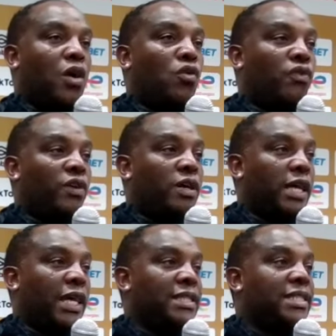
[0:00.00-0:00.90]

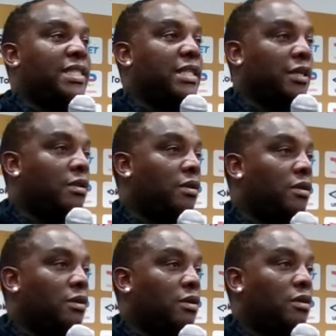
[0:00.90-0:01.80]
over exceeded
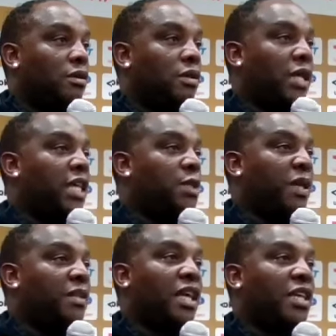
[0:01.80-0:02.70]
the
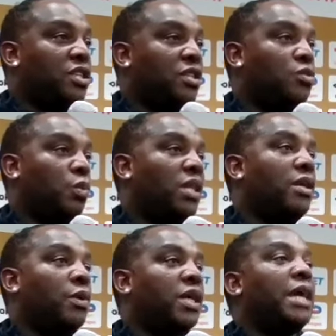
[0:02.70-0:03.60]
expectations
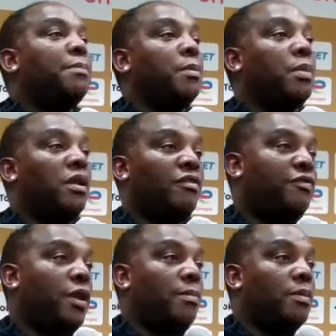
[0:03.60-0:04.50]
what they were capable
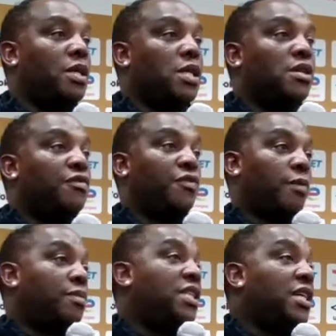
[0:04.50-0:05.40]
of from
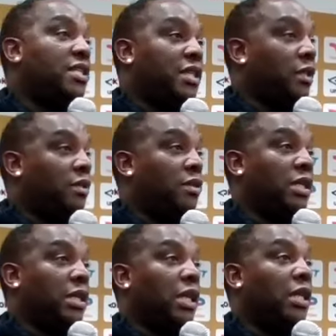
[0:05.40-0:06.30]
from 13
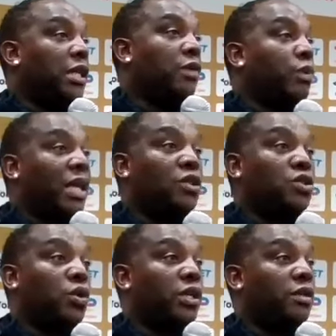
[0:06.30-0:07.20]
in the league when I
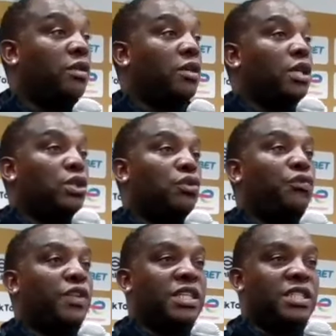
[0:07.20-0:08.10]
joined
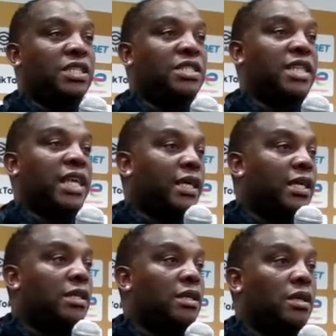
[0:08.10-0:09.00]
to finishing
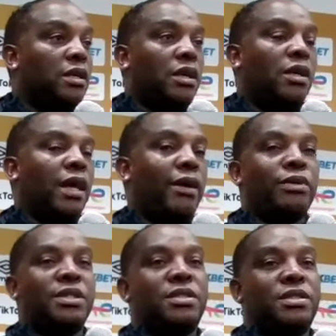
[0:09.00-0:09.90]
second.
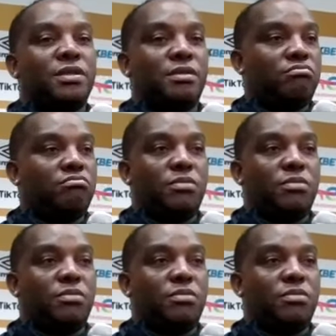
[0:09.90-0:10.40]
That was